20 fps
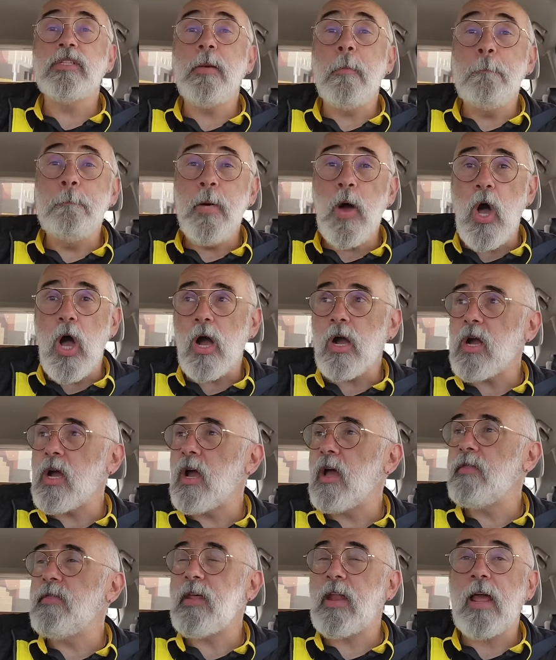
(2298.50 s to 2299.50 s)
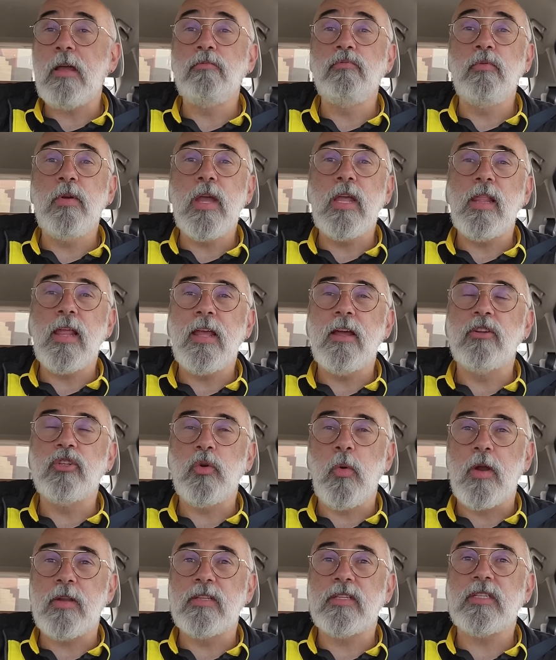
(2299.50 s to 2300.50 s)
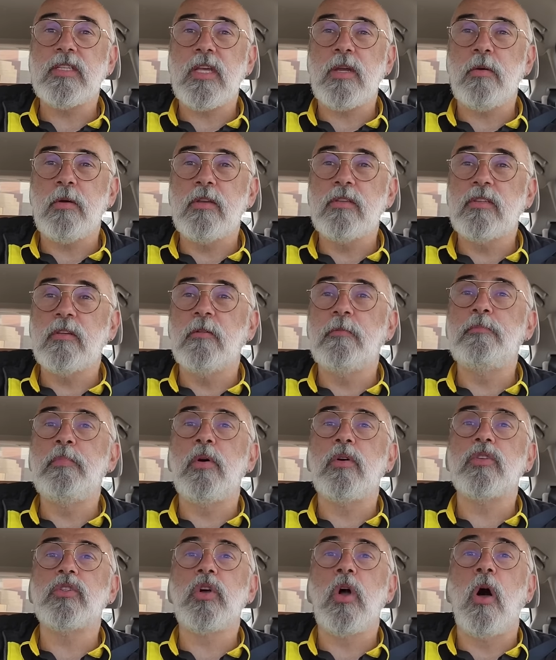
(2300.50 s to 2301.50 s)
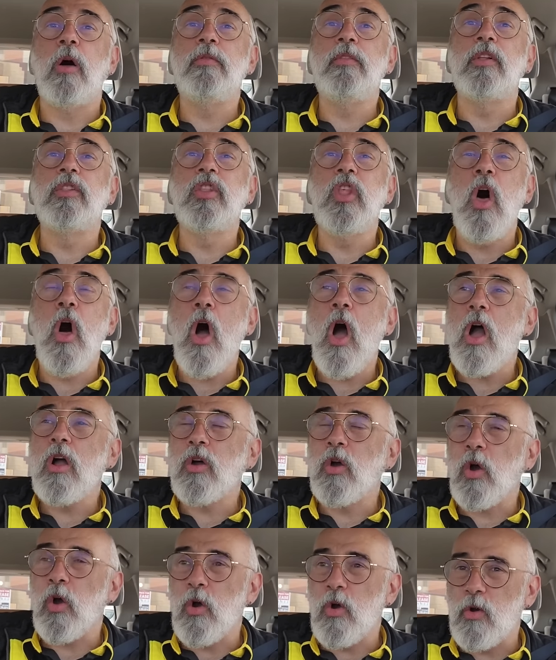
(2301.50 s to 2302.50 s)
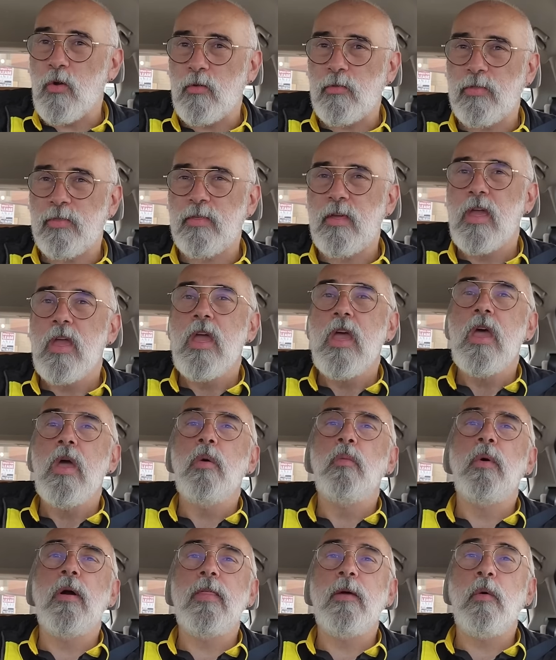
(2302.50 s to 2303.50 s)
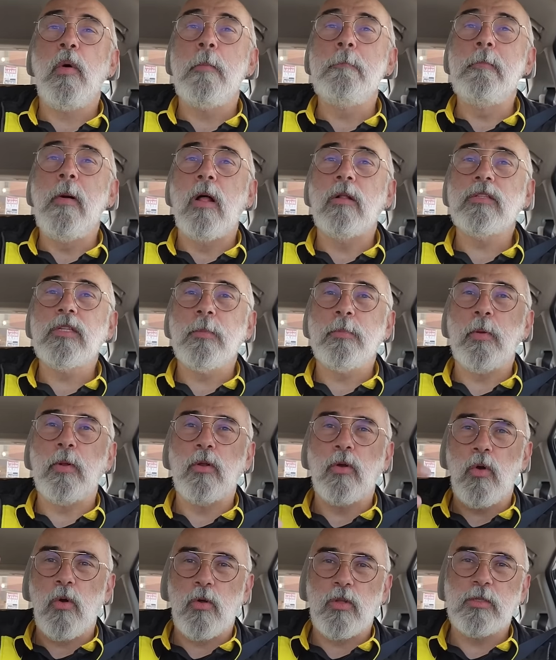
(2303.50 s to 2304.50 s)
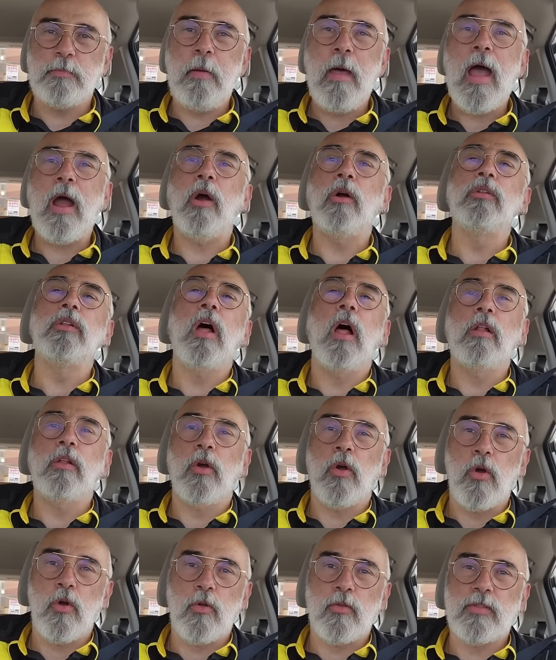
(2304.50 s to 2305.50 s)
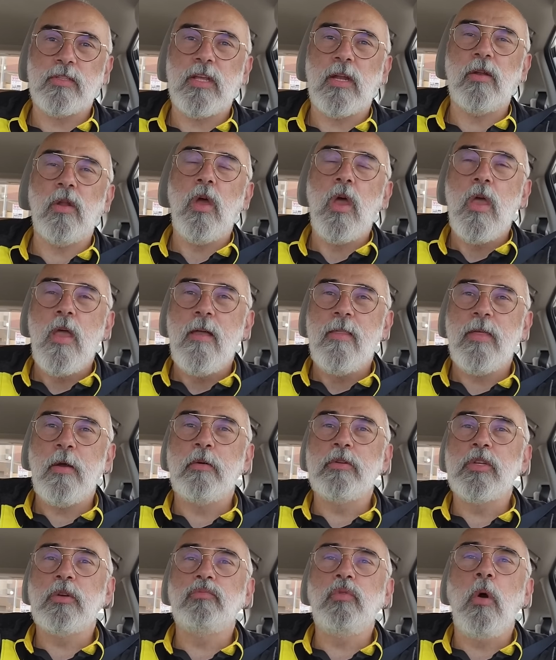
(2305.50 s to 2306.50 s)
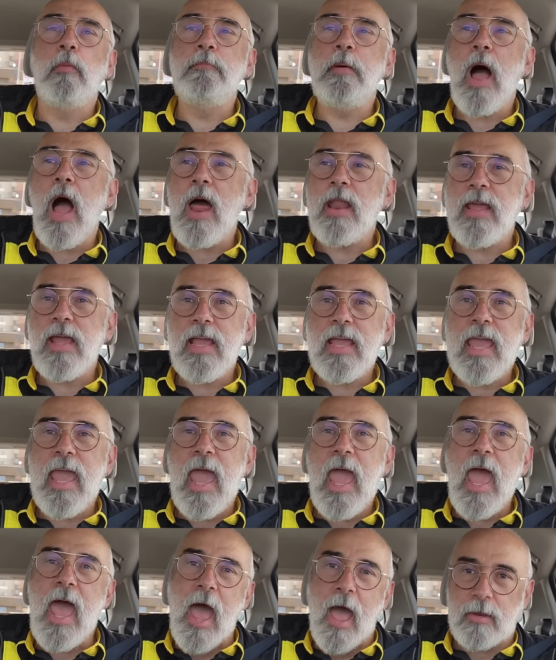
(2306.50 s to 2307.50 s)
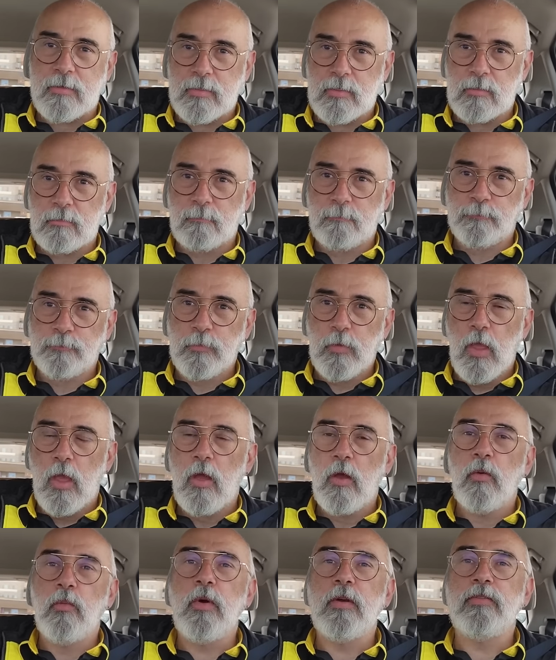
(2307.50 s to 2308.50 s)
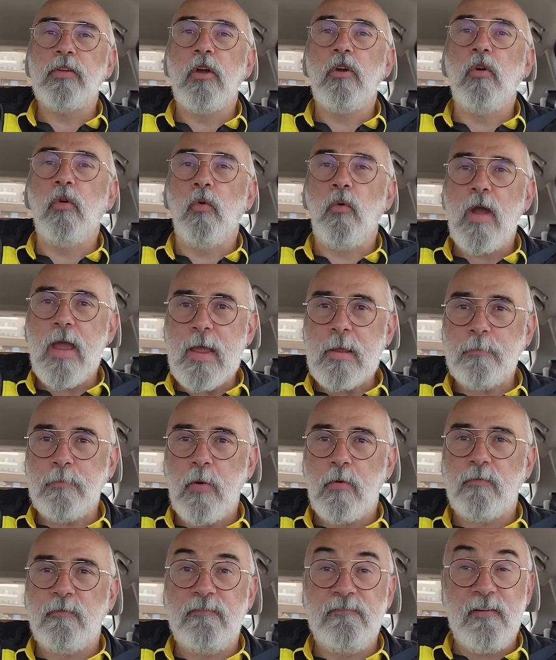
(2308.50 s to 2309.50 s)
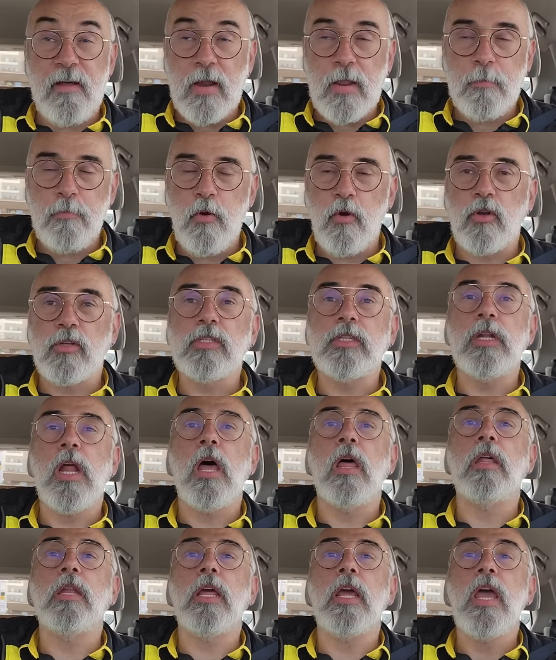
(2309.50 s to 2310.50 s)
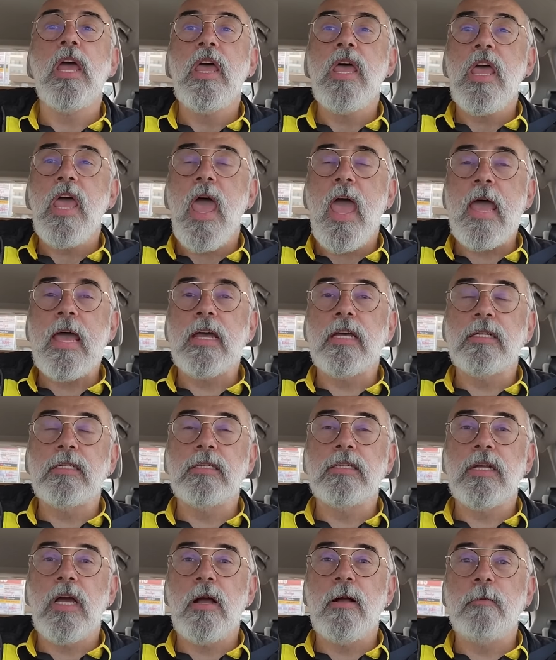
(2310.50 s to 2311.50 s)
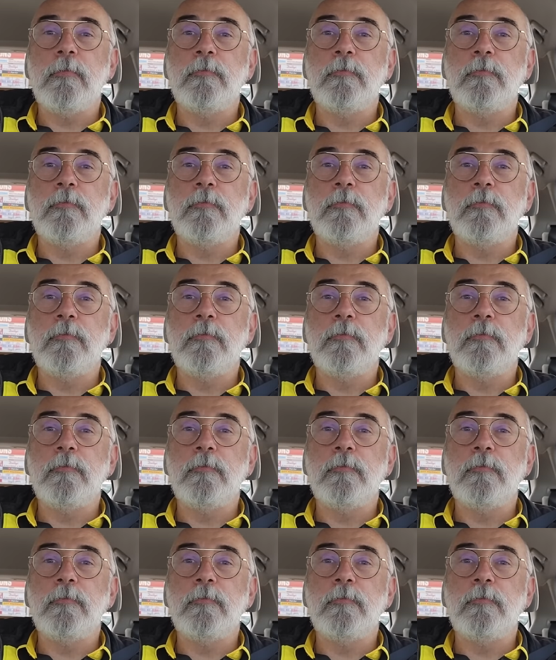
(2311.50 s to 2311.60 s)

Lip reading: was a book that I really enjoyed, a series of books called The Long Earth, where there were multiple Earths, parallel Earths, and there was a robotic cat with a great funny personality, and